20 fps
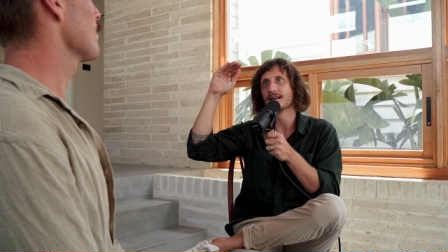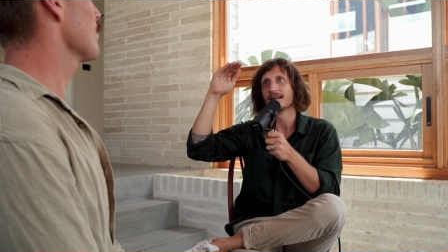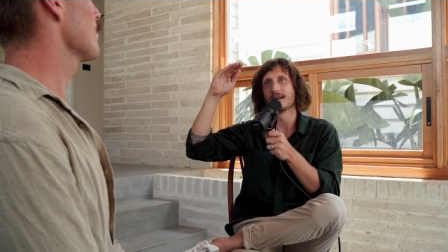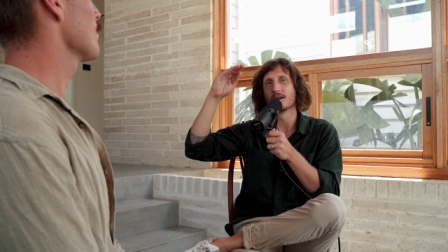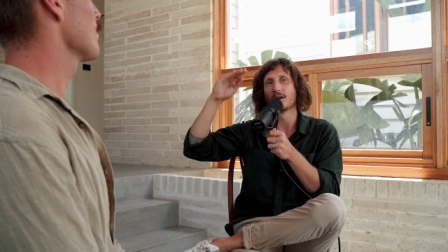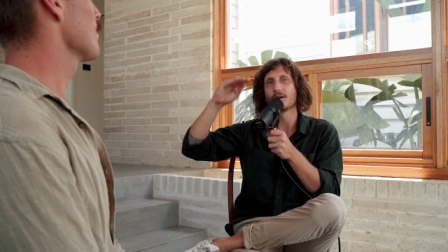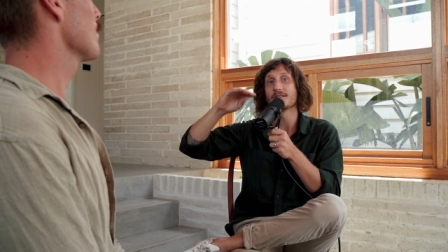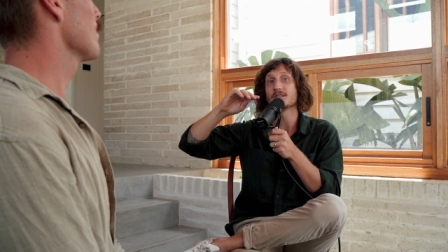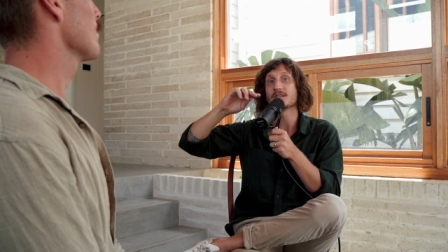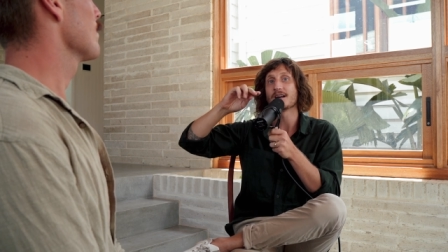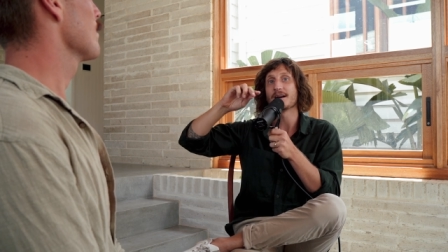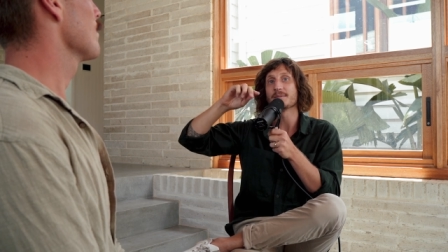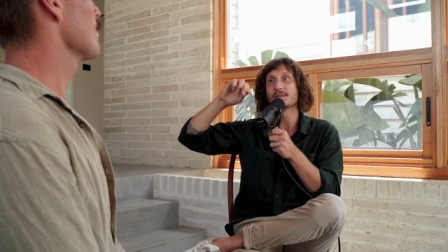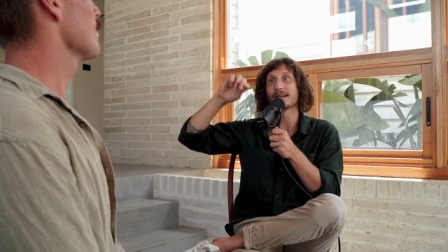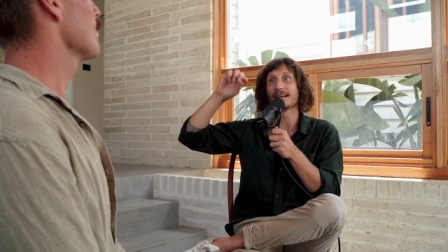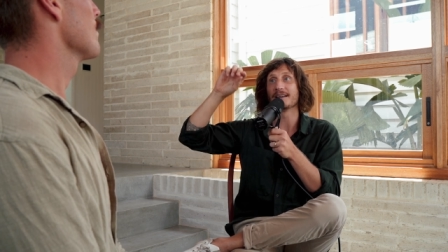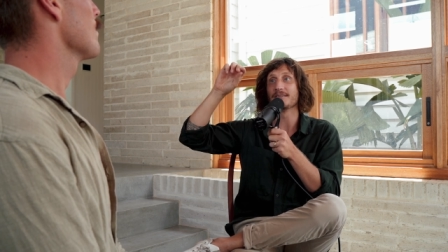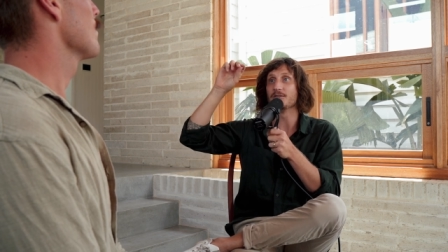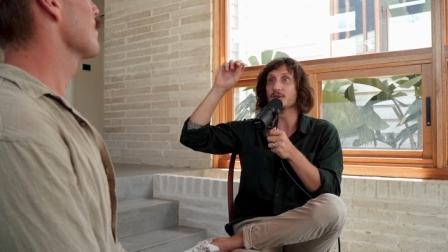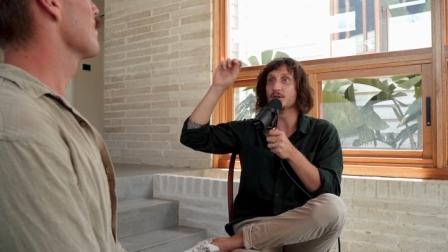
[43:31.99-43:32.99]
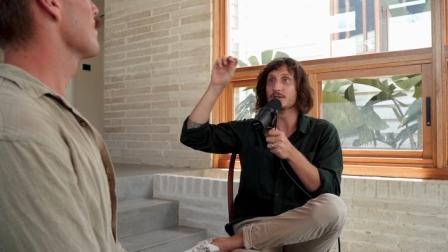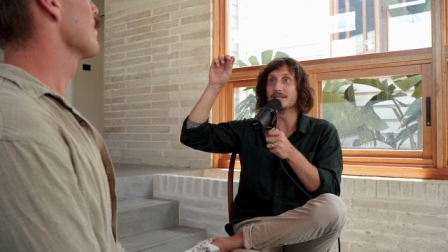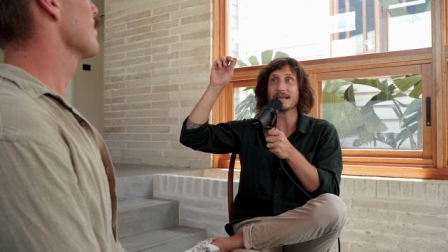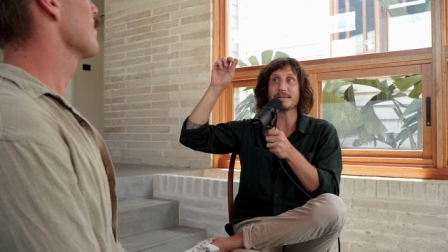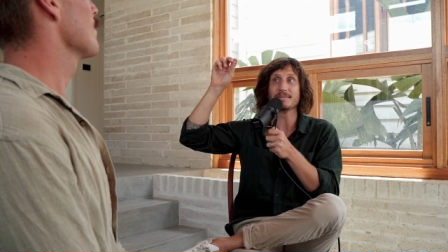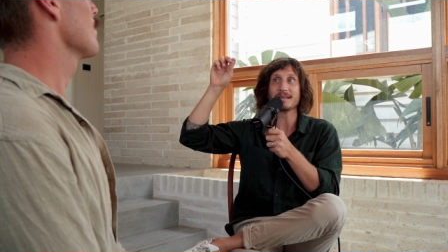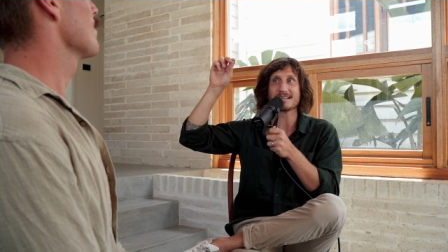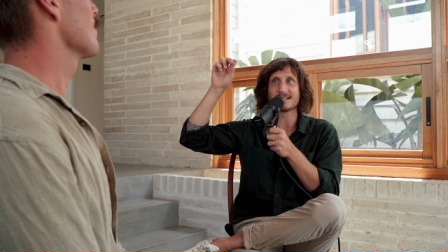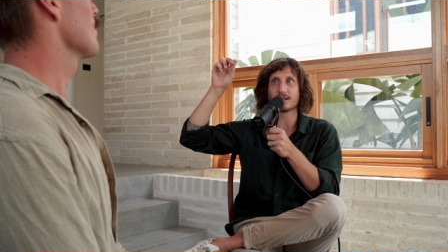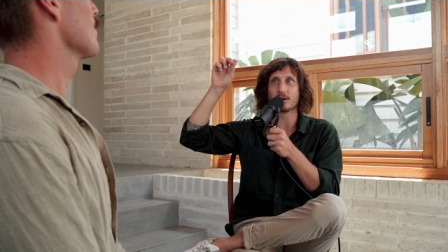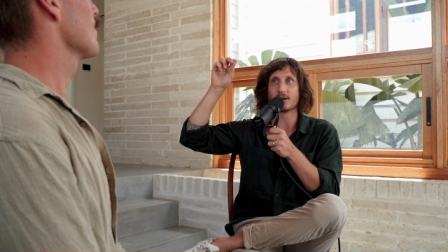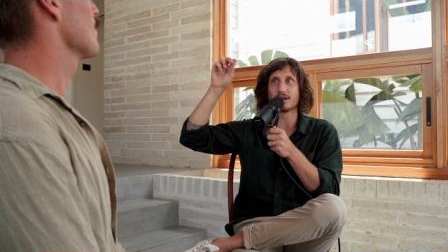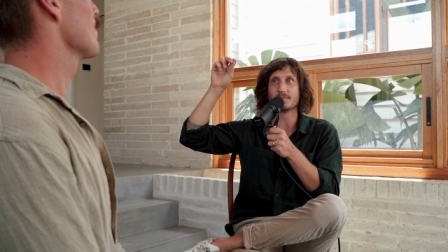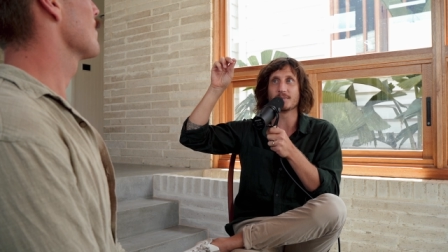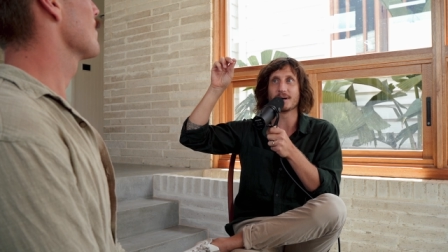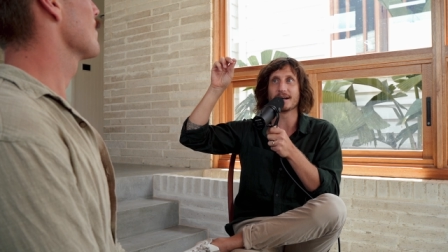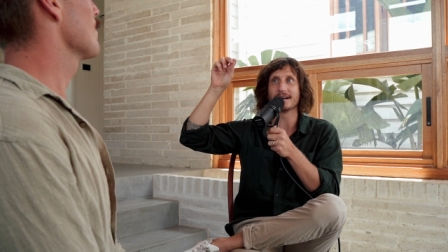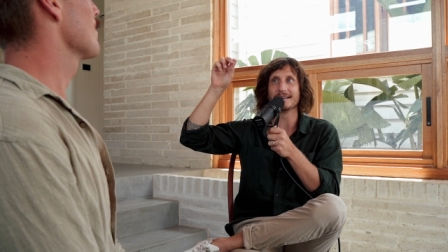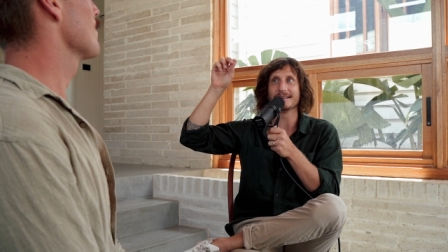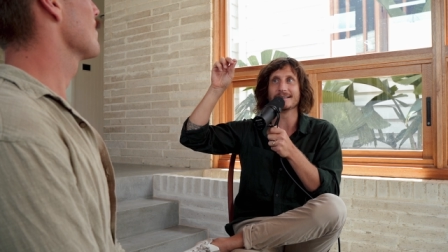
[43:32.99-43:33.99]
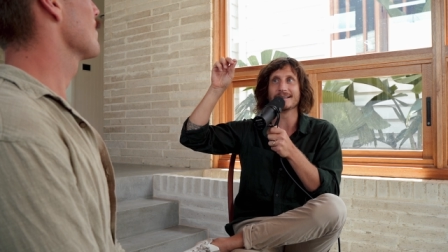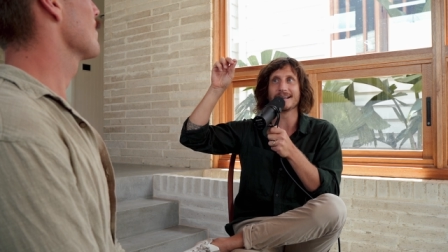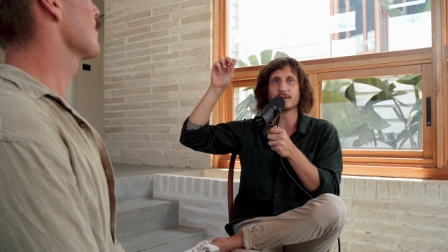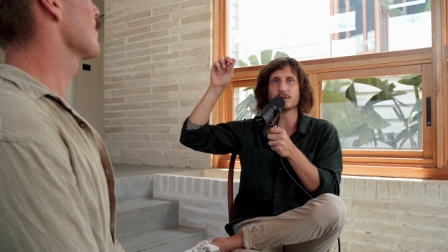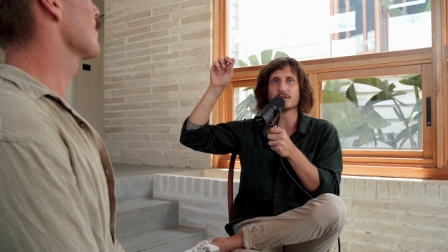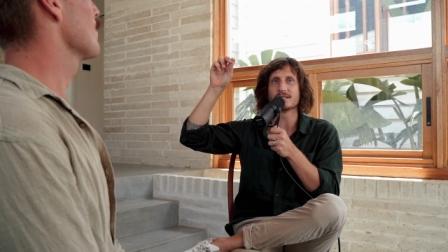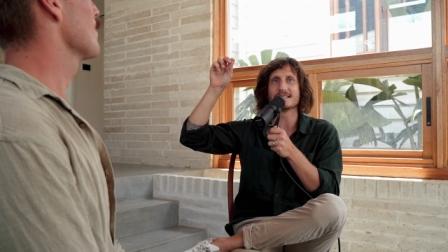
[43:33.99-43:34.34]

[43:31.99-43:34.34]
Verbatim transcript: a lot of the times like if you deem that's a lot of money now you